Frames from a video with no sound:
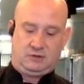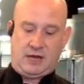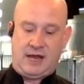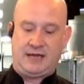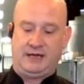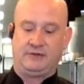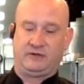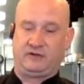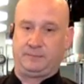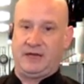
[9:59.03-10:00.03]
add in the
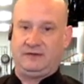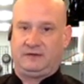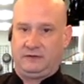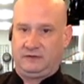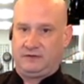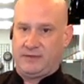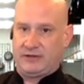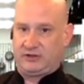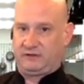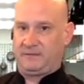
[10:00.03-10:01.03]
spices, the
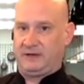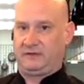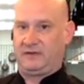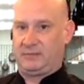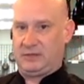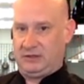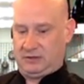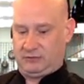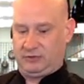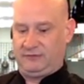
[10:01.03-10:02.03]
magic spices that make
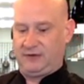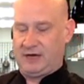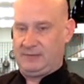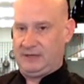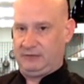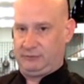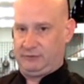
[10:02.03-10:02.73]
refried beans,